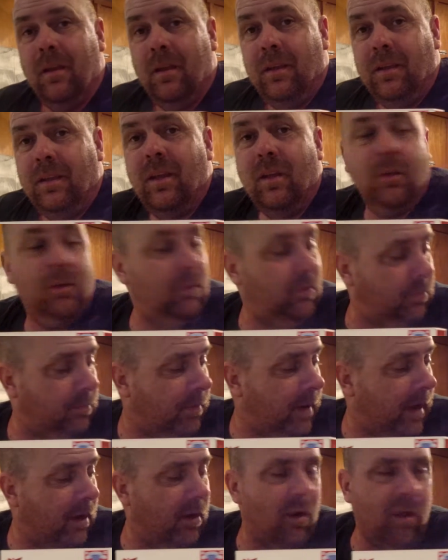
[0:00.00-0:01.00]
Yeah, those are
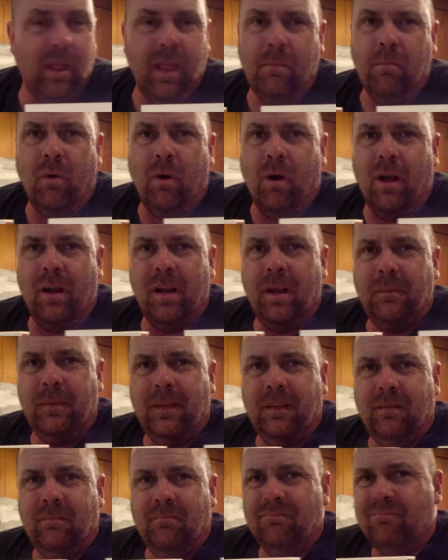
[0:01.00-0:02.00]
about all I bought. I
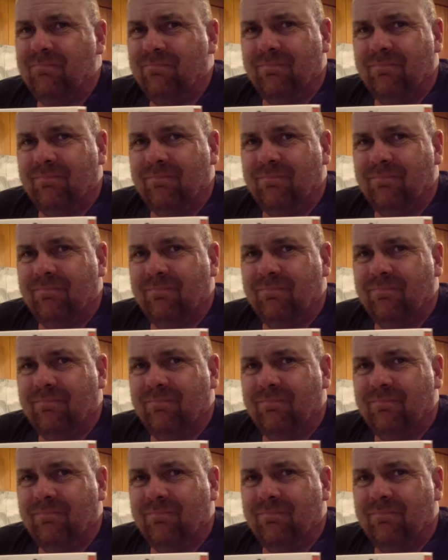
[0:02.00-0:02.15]
mean,